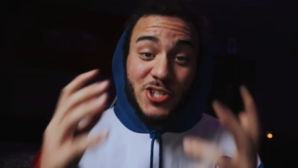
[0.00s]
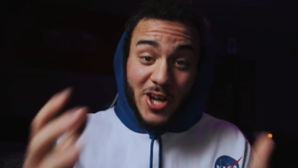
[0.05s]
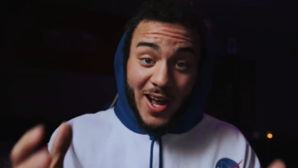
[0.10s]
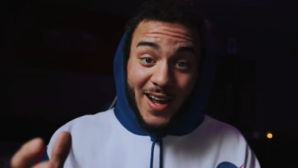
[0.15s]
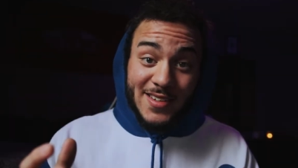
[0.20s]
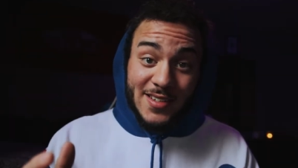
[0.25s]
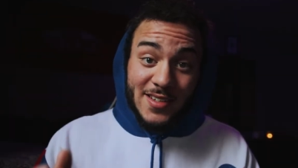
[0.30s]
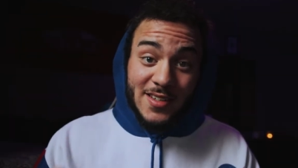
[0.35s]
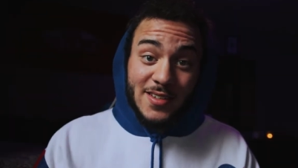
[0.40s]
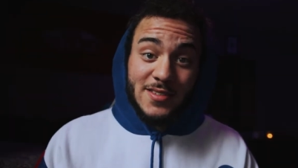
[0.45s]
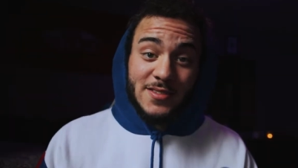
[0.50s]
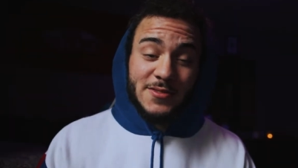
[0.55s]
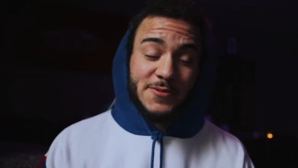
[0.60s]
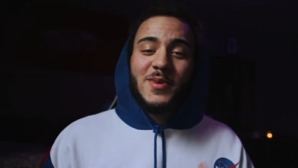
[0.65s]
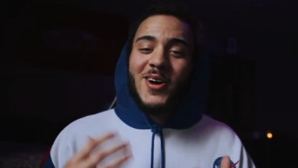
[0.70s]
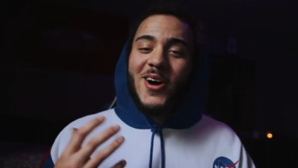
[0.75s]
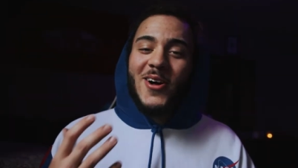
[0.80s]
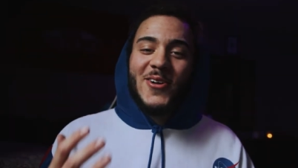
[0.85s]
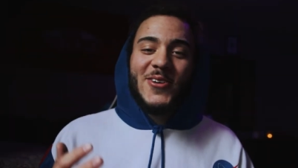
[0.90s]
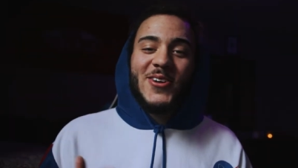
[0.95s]
shot.
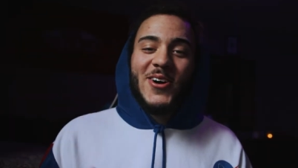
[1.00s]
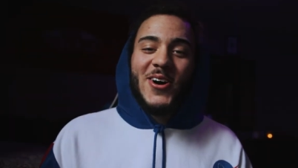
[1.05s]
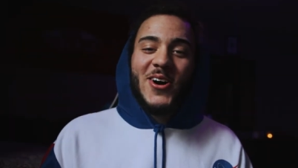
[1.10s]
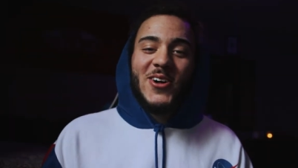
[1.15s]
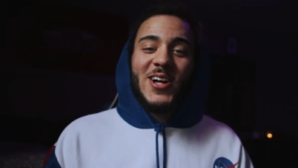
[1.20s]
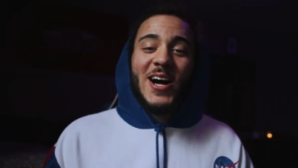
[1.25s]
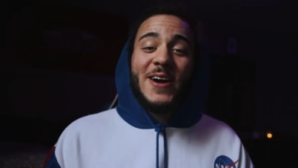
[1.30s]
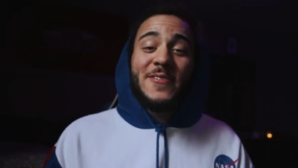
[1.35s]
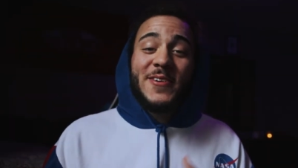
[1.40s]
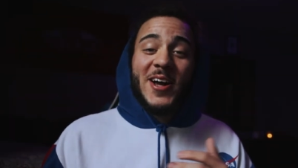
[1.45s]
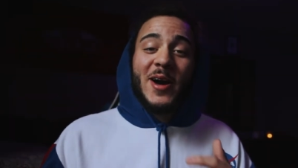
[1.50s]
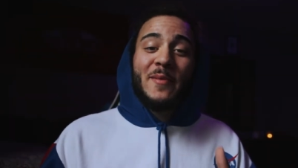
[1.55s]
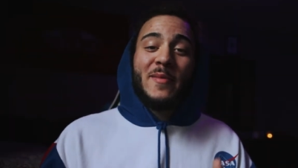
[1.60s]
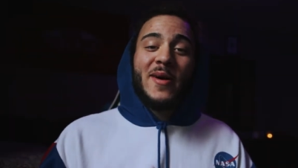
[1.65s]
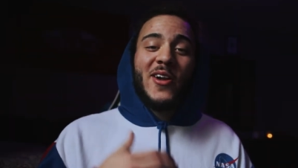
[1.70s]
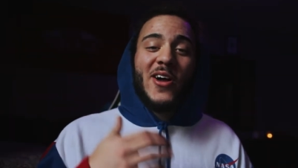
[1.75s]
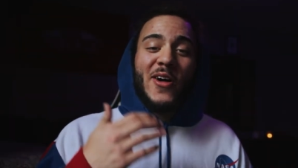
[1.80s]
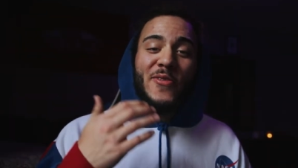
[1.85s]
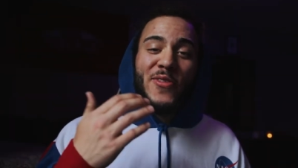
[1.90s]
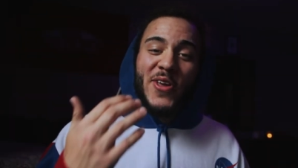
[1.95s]
But all in all, I've come
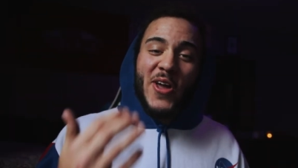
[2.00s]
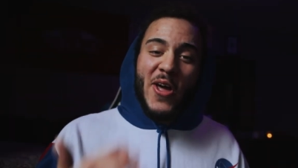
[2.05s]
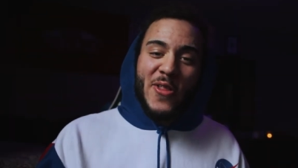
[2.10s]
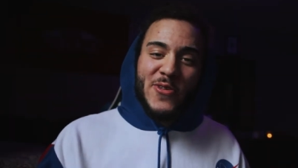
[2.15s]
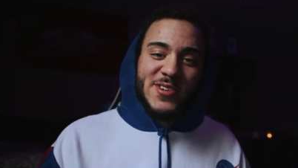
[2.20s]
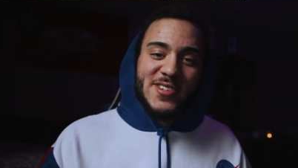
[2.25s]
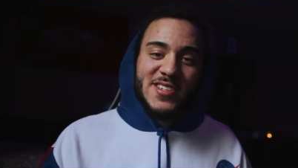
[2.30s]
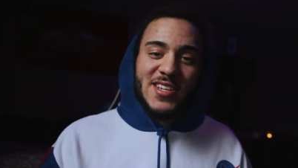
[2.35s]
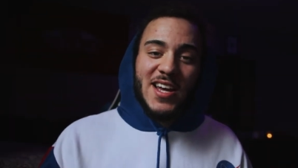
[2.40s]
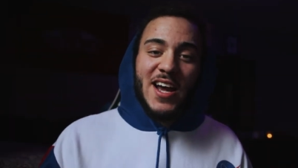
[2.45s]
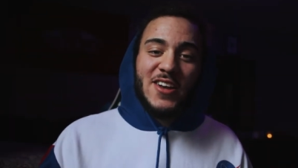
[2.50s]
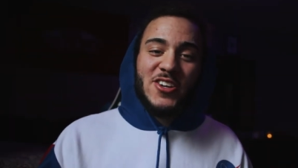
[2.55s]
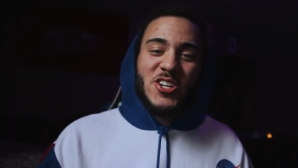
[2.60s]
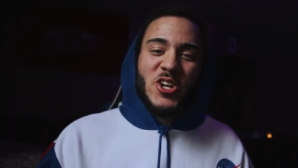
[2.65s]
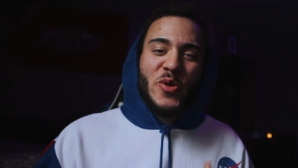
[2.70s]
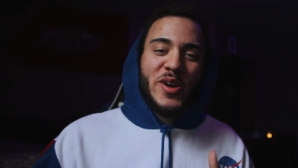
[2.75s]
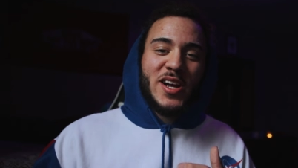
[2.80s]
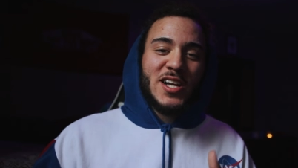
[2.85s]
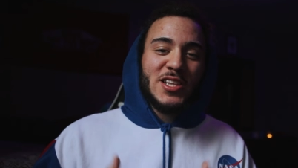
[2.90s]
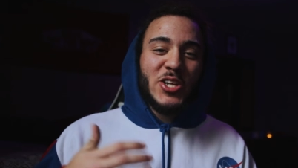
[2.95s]
out on the other side
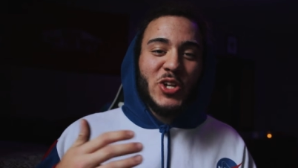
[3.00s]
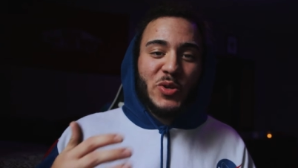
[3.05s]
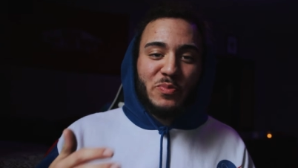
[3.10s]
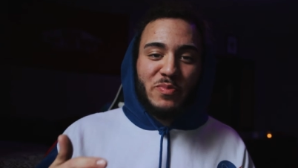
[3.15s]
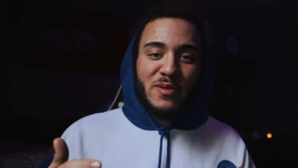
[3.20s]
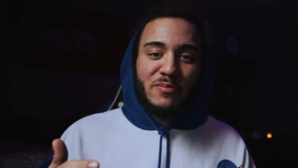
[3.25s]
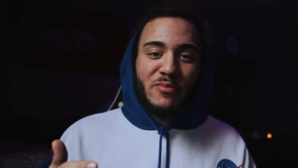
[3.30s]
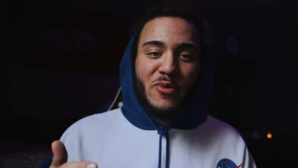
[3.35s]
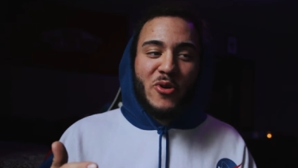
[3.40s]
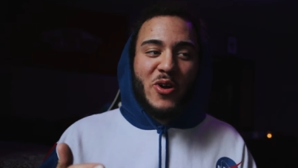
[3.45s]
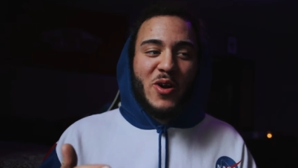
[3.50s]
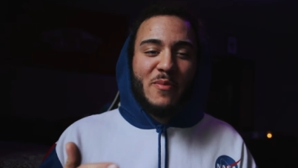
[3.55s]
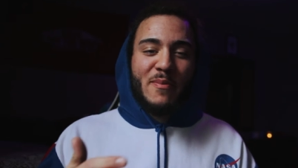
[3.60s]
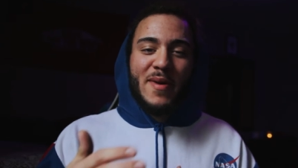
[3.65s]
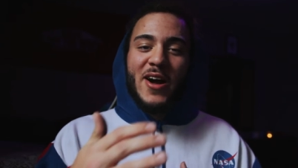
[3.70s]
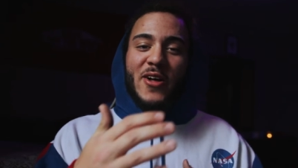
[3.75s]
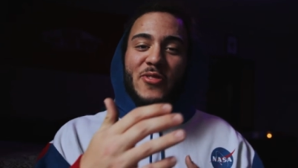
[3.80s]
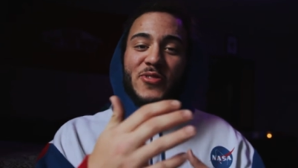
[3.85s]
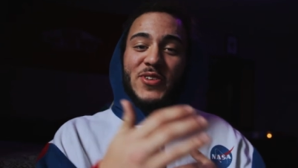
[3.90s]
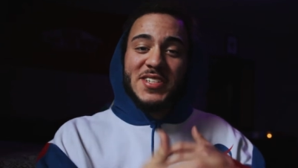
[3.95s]
knowing a little bit more
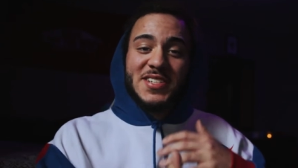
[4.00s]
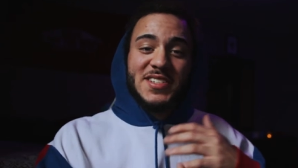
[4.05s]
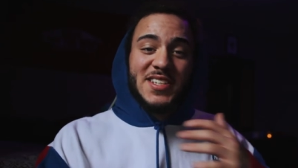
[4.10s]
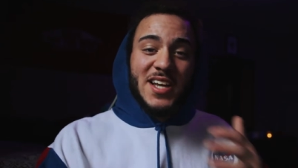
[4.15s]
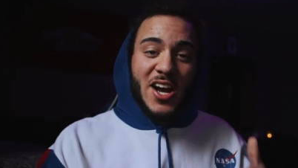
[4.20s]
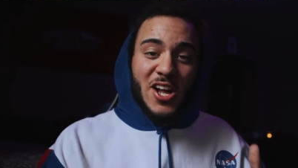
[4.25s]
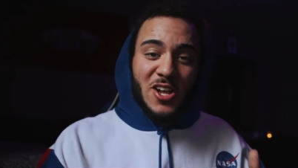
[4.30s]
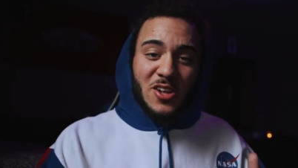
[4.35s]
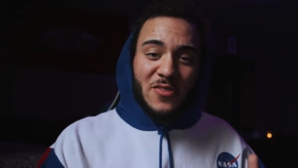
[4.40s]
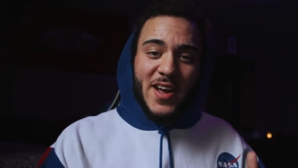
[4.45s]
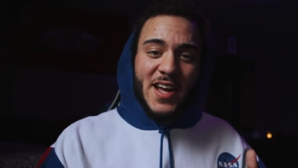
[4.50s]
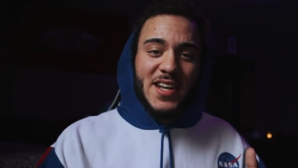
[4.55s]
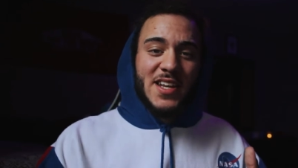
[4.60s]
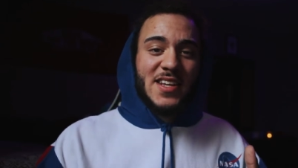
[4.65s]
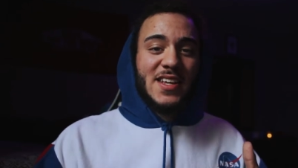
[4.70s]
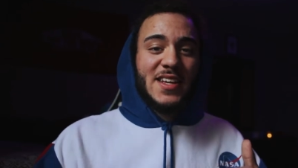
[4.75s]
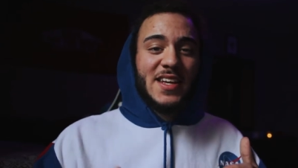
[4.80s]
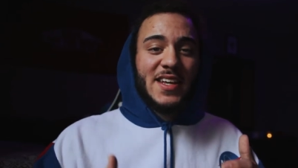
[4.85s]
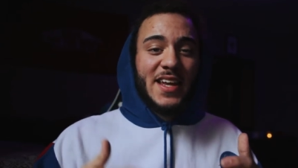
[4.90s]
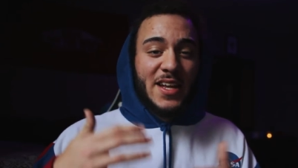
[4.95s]
about this style of
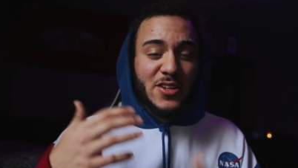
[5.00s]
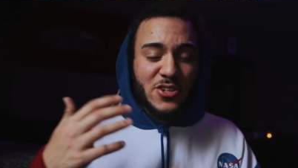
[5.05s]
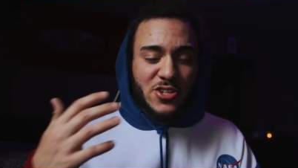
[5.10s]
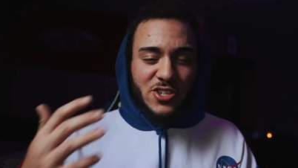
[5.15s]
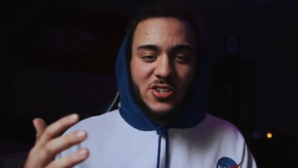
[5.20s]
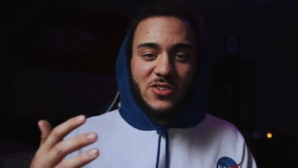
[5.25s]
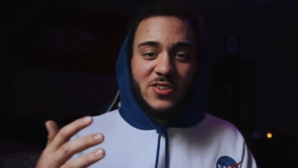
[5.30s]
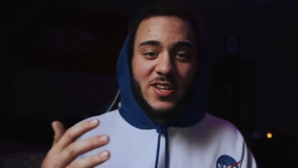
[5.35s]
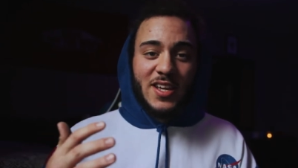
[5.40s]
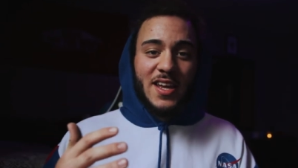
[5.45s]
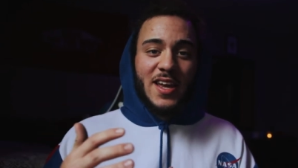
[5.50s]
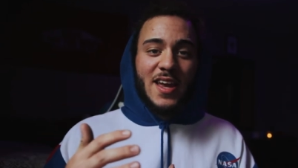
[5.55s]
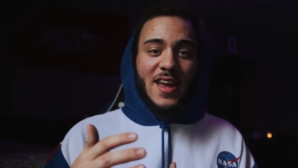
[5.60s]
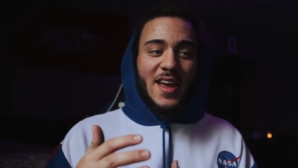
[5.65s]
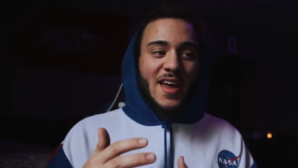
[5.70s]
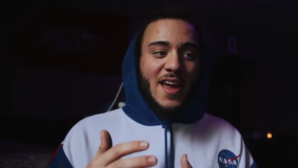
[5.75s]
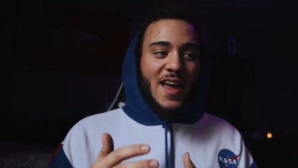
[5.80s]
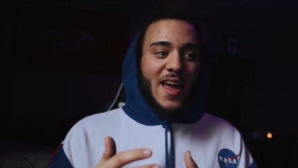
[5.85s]
editing and shooting.